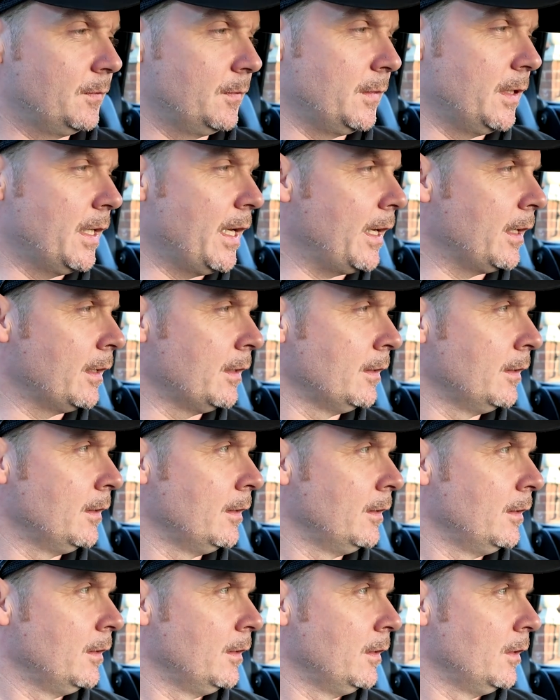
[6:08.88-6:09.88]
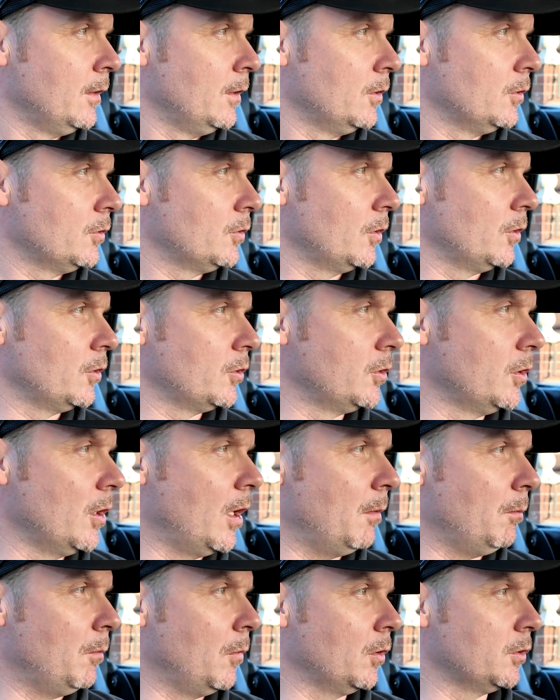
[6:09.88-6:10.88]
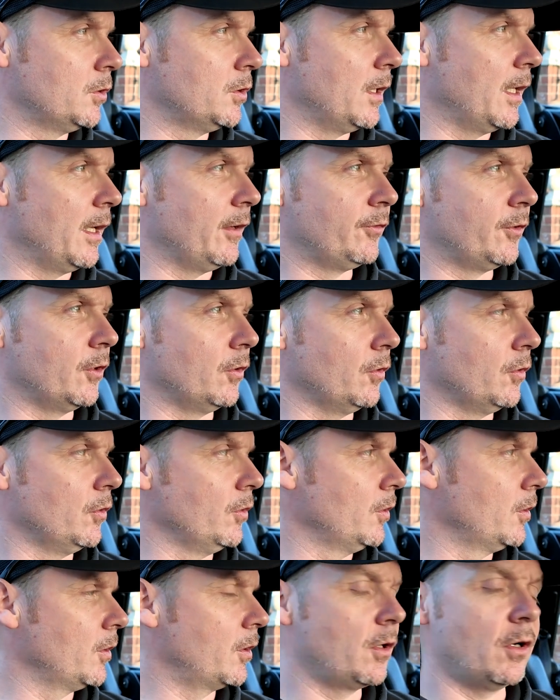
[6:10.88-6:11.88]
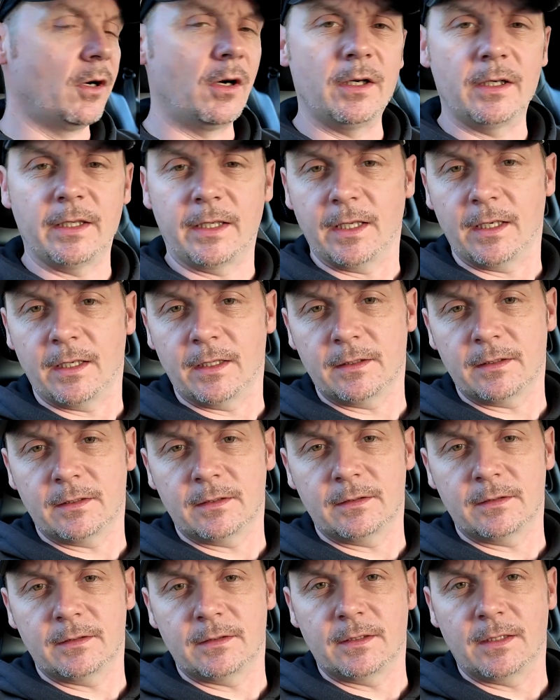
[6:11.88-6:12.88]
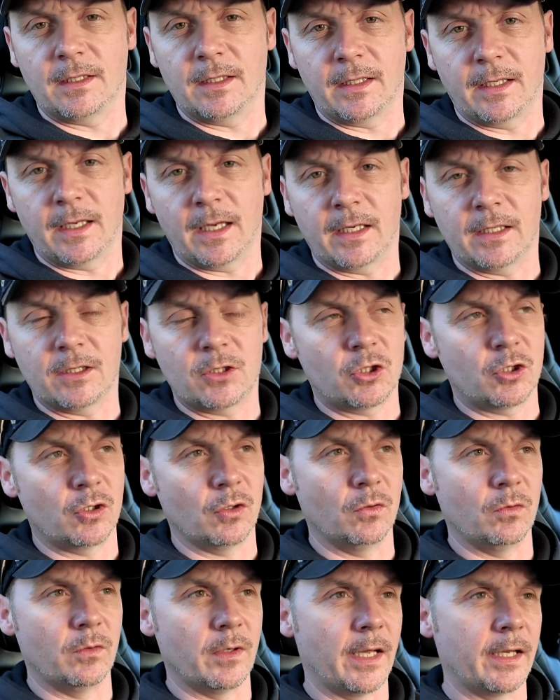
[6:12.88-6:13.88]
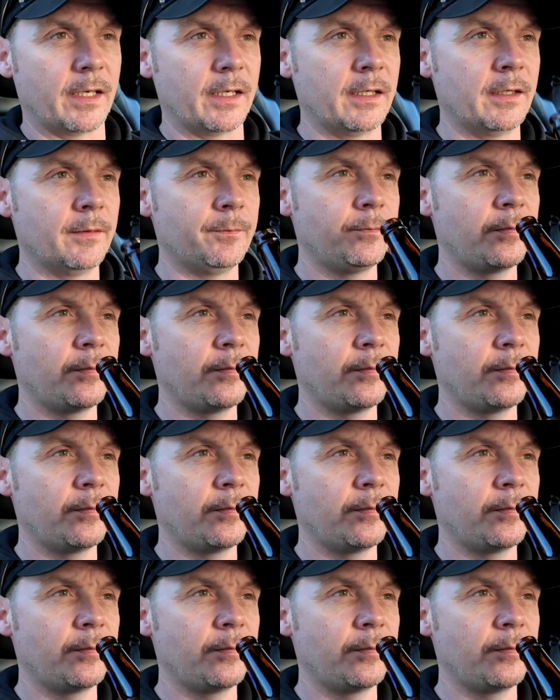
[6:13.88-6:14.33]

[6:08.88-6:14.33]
Yeah, so there's not much left to do to the car to get it show ready.